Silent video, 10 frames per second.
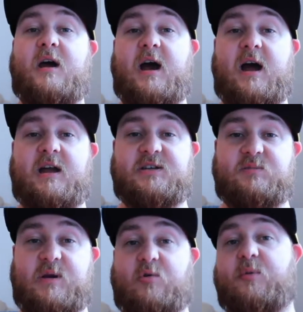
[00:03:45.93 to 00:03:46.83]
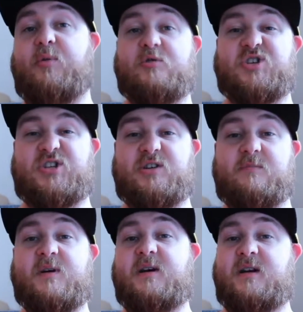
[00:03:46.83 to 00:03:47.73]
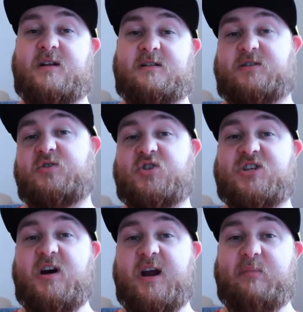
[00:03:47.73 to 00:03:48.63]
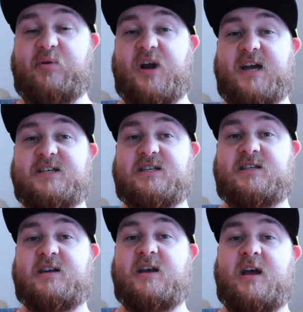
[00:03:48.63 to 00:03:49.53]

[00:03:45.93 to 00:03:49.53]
and you'll be able to purchase them. It's a good starting price